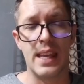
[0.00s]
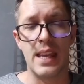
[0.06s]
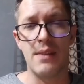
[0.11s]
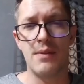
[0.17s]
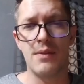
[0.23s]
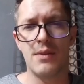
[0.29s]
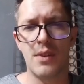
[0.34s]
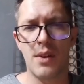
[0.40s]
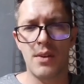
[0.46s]

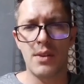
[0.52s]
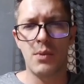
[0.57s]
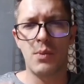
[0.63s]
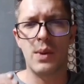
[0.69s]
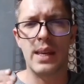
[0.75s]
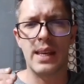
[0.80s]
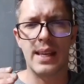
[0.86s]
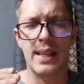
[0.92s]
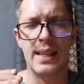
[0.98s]
even though that
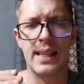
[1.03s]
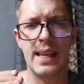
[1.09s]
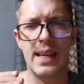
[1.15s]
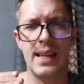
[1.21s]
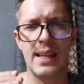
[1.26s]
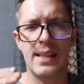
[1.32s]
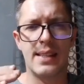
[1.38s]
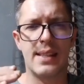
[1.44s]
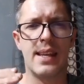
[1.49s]
we can
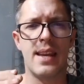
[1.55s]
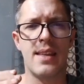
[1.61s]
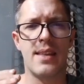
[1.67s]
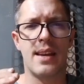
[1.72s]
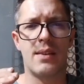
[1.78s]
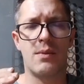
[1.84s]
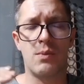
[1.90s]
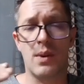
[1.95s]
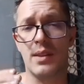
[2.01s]
clearly see
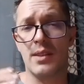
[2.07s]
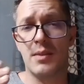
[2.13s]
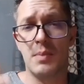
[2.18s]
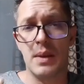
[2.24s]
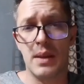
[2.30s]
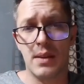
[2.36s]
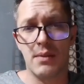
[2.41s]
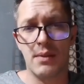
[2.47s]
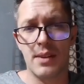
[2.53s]
that one
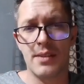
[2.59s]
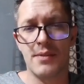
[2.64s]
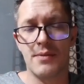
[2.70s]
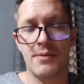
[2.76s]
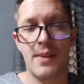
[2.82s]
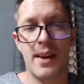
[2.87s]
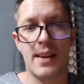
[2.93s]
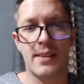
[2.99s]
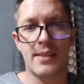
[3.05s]
speaker is in
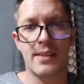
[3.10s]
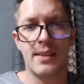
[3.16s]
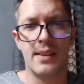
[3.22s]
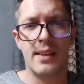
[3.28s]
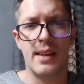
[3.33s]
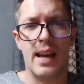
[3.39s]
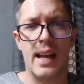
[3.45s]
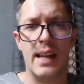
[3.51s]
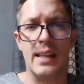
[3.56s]
fact
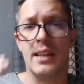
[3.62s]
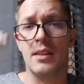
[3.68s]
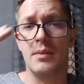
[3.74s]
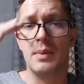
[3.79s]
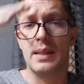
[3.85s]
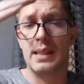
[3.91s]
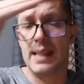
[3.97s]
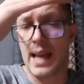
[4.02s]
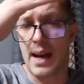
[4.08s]
a little
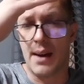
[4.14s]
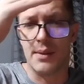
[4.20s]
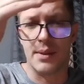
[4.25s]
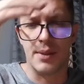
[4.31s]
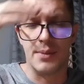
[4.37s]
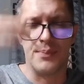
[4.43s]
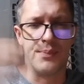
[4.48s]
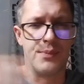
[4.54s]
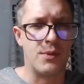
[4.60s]
bit
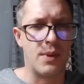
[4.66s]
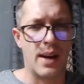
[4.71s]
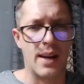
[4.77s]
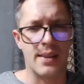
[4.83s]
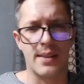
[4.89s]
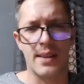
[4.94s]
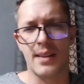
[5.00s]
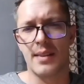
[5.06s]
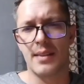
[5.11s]
louder,
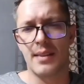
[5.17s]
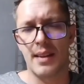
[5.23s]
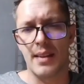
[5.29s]
right?